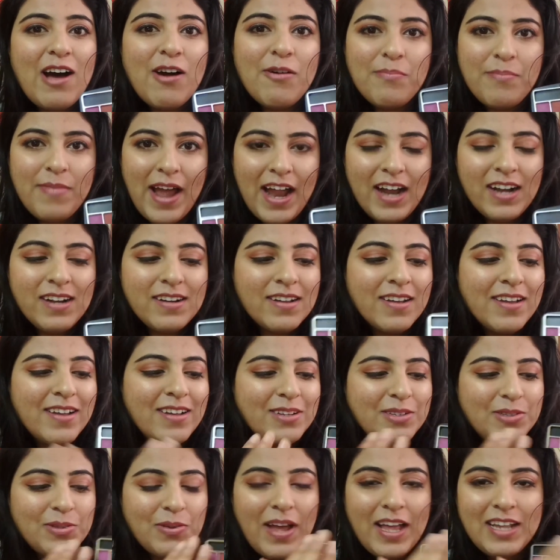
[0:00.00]
are matte,
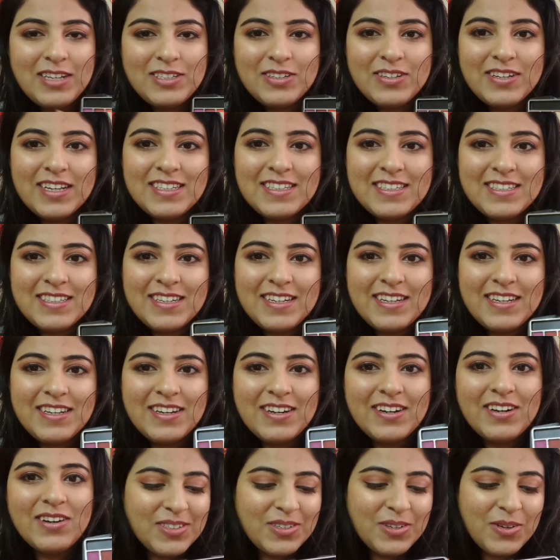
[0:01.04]
so as you can see here.